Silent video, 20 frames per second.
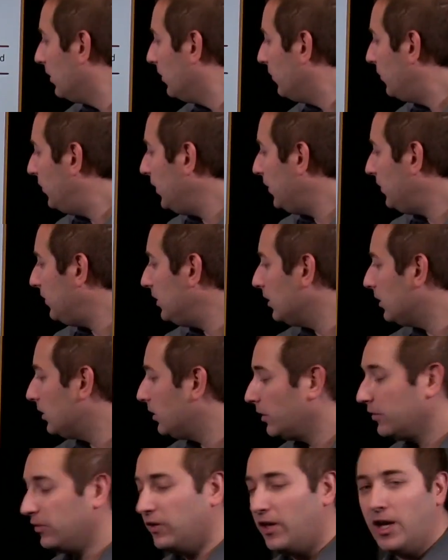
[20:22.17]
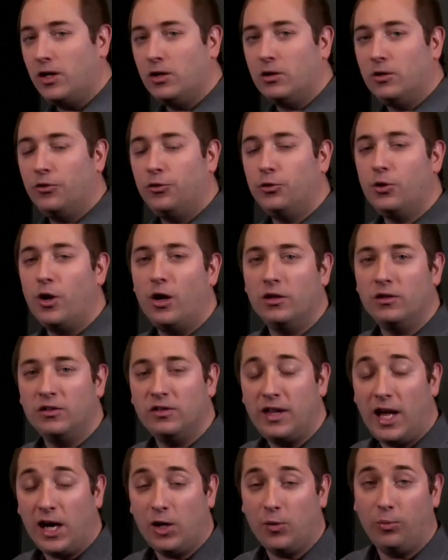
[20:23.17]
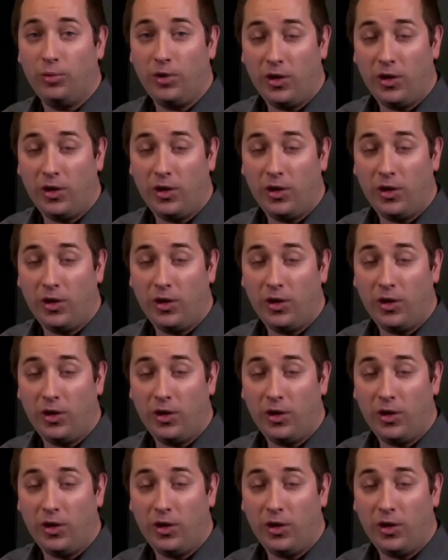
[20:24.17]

16 clock cycles to unstack,